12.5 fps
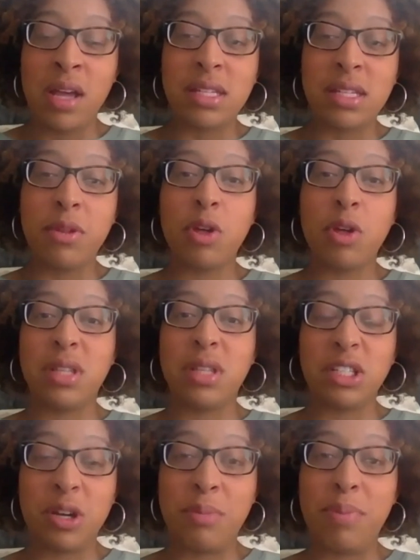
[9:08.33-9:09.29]
Some of those
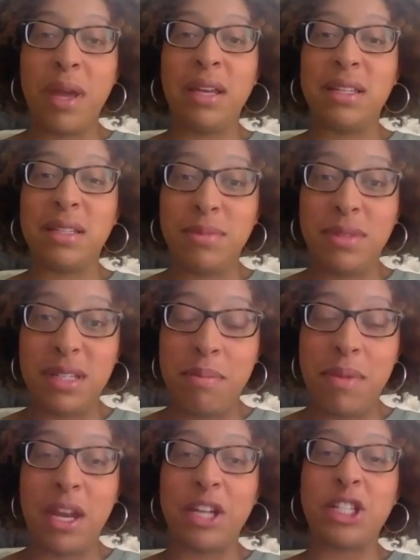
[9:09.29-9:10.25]
things are being
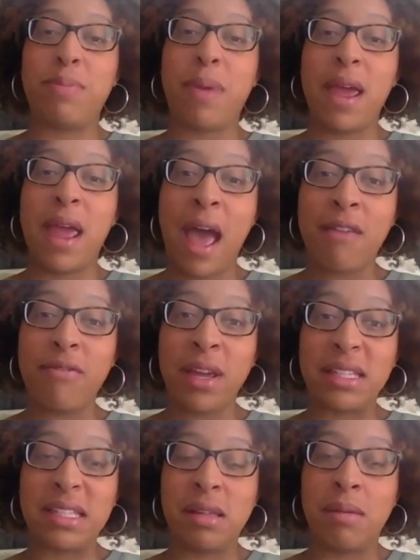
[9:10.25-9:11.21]
diminished by
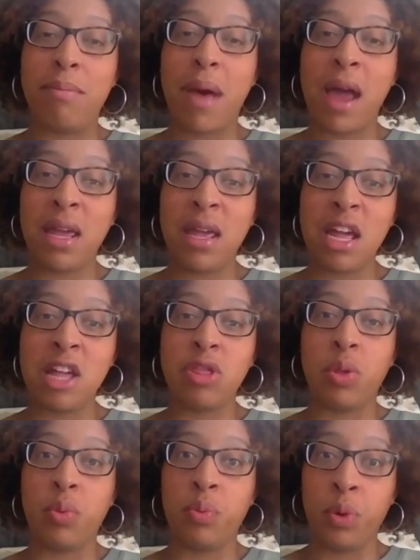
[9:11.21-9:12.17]
having somebody
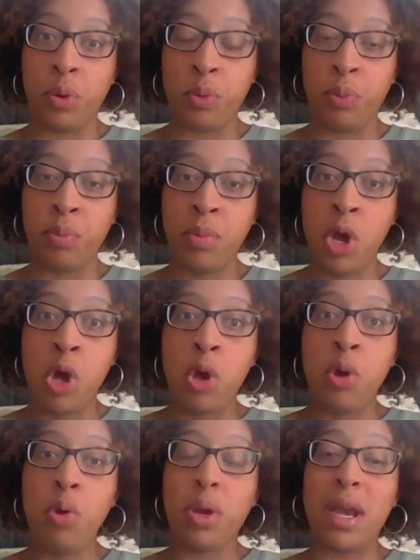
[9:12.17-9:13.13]
in the room
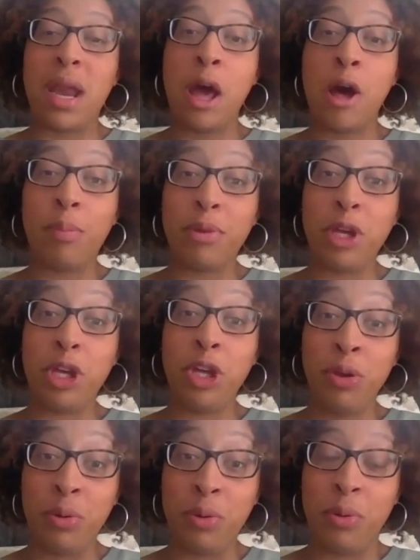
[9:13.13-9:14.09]
who can help
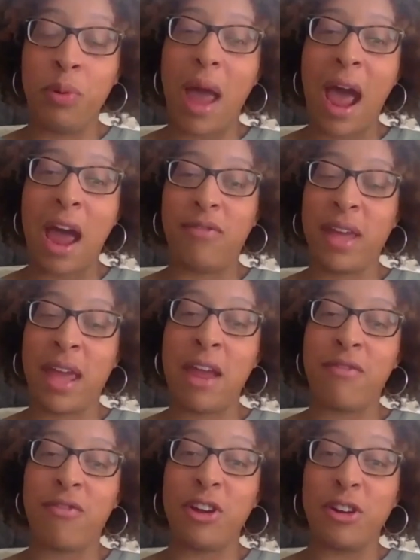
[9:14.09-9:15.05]
you
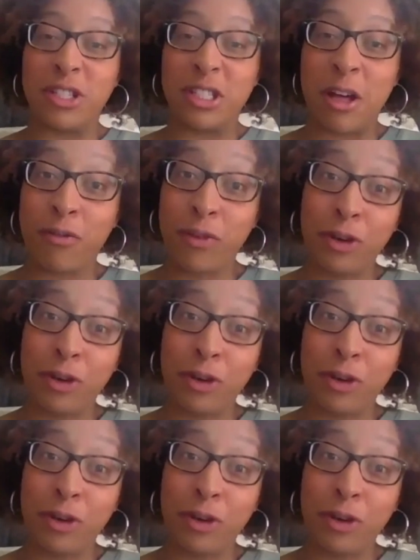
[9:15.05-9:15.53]
advocate for yourself.